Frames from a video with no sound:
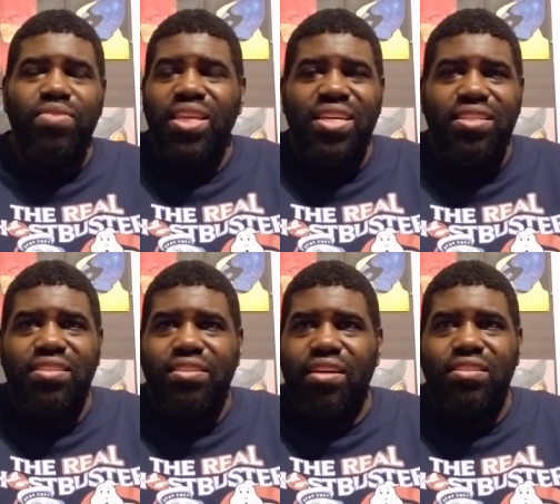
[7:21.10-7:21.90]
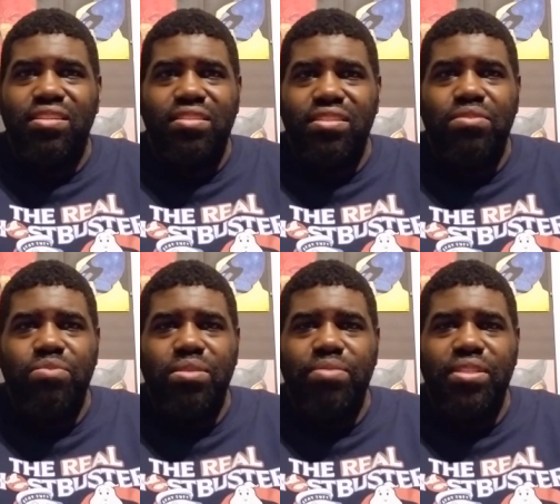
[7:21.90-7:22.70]
and it sucks because this
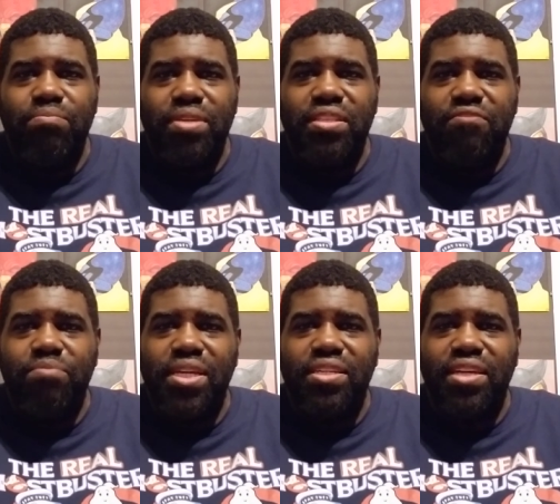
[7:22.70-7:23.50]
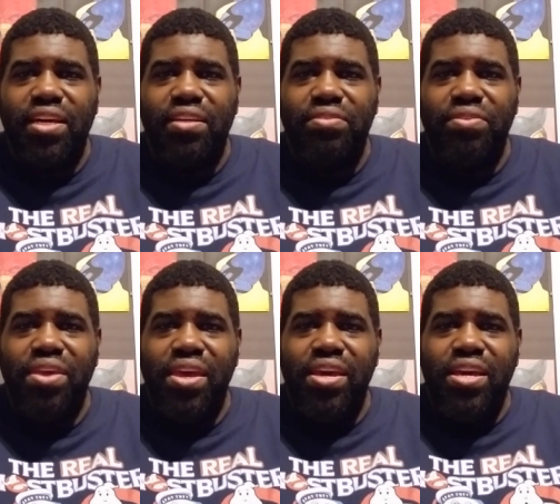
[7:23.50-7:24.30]
would have been the month of MegaCon.
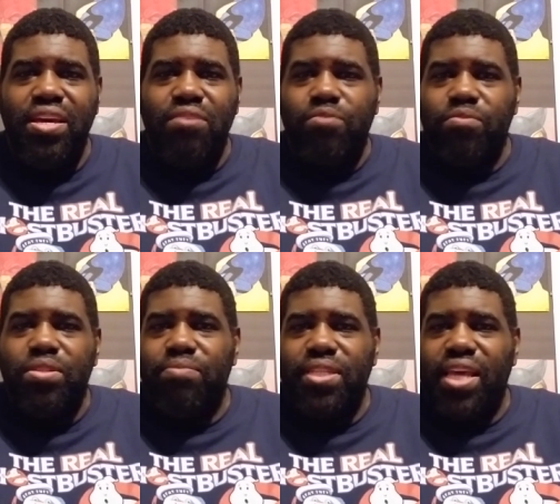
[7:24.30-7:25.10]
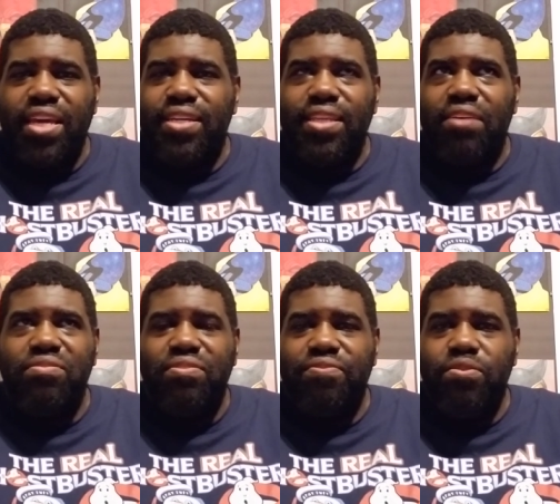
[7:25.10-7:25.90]
We would have been hanging out
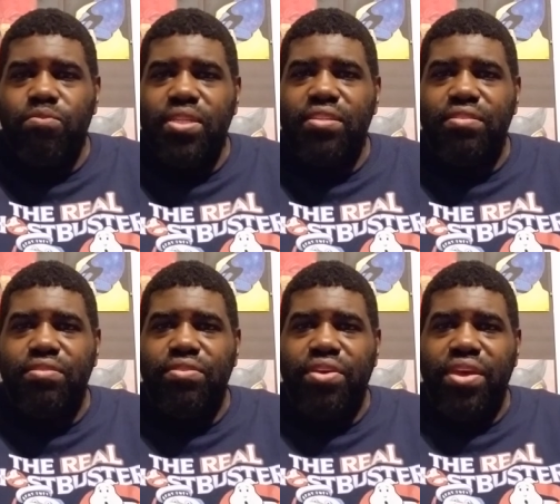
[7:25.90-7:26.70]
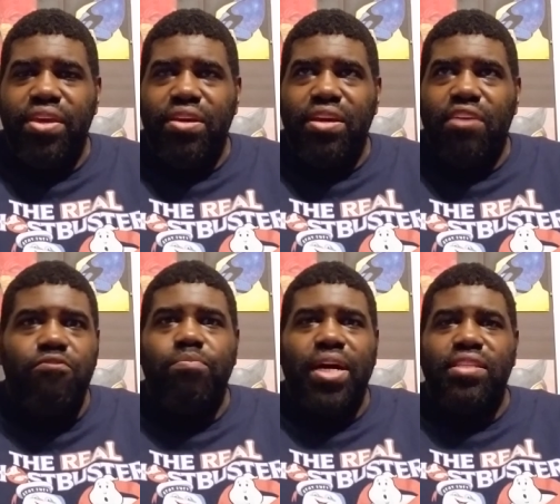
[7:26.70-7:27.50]
in a few weeks
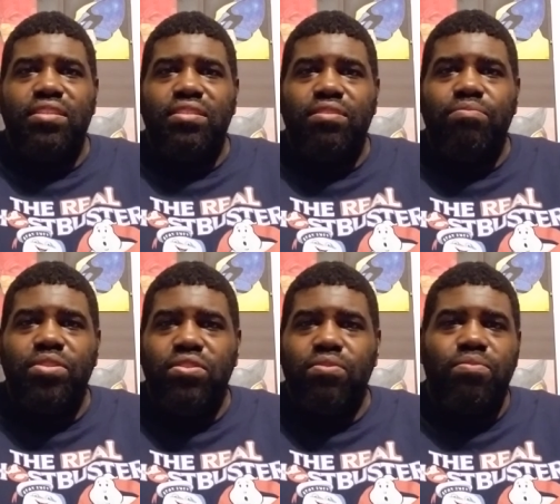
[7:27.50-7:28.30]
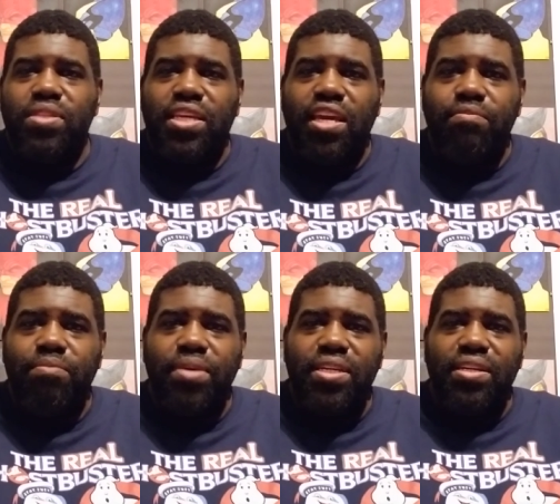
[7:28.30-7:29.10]
everybody in the community would have came to
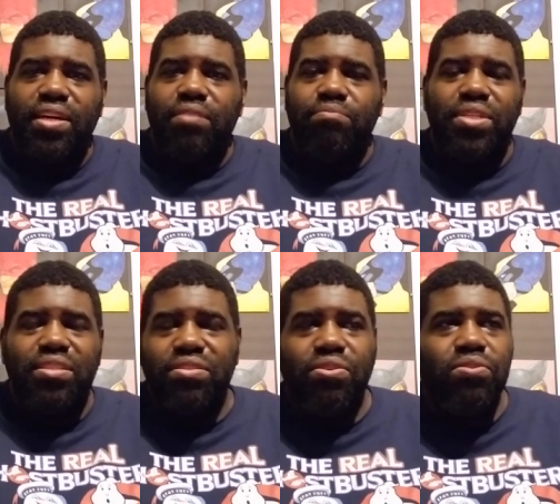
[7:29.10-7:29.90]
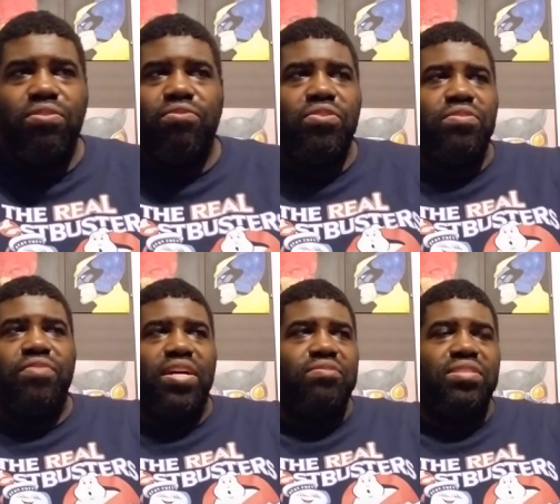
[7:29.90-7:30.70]
MegaCon, but this whole
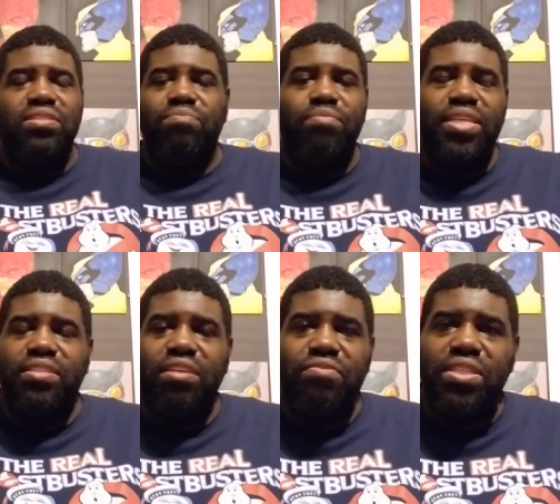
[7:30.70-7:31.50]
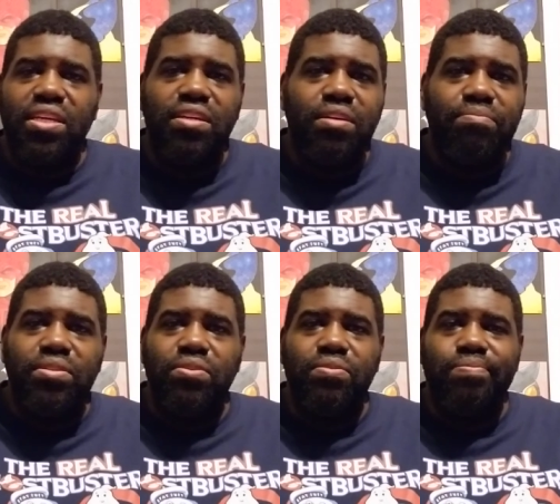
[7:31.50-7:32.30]
coronavirus messed everything up.
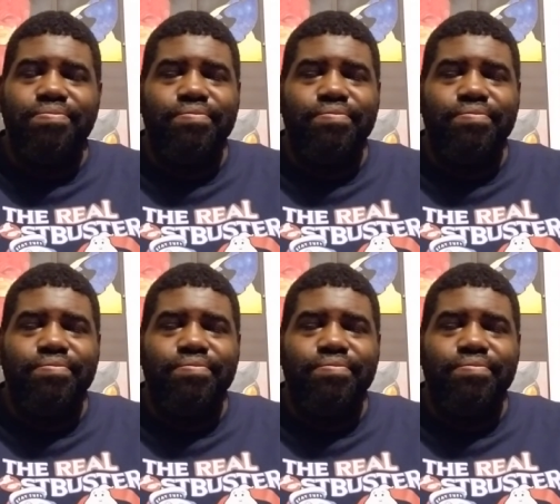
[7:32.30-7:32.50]
So,